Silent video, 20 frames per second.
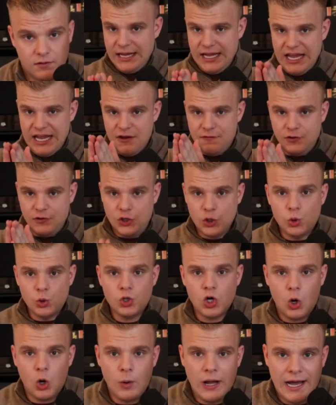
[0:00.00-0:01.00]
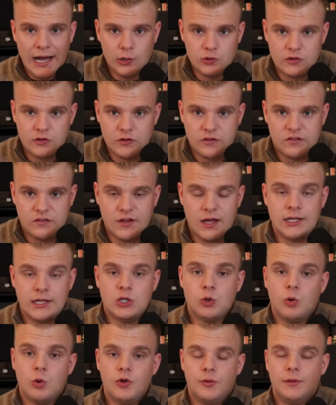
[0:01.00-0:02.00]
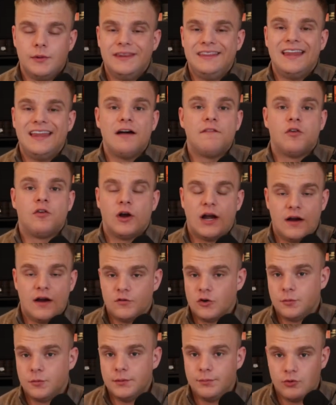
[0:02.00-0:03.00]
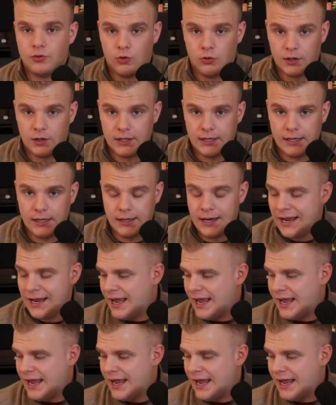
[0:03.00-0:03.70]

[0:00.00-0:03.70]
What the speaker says: If you know how to sell, you will never ever be broke again.